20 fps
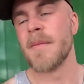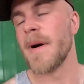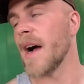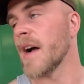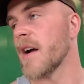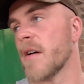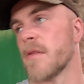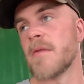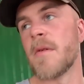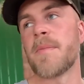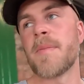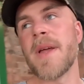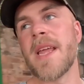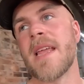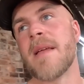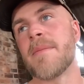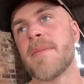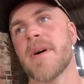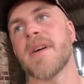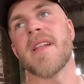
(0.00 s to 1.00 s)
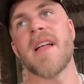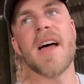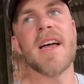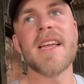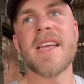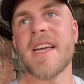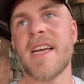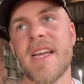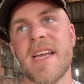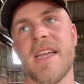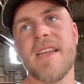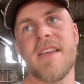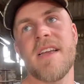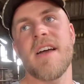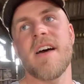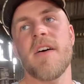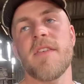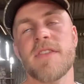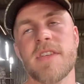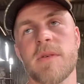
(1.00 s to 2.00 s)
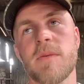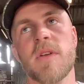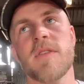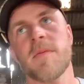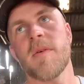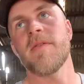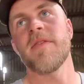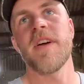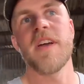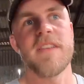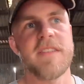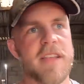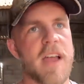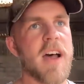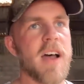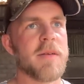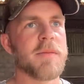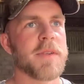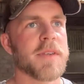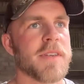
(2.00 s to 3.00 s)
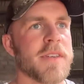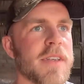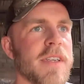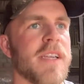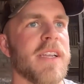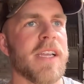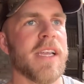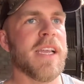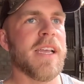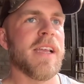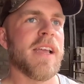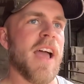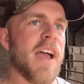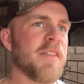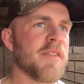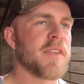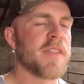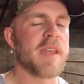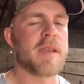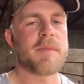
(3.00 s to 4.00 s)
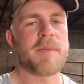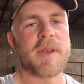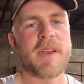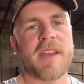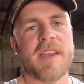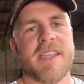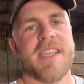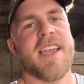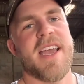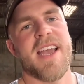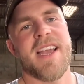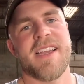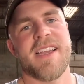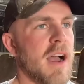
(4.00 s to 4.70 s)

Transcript: back on repeat, but like, obviously it was my first time and everything, but yeah.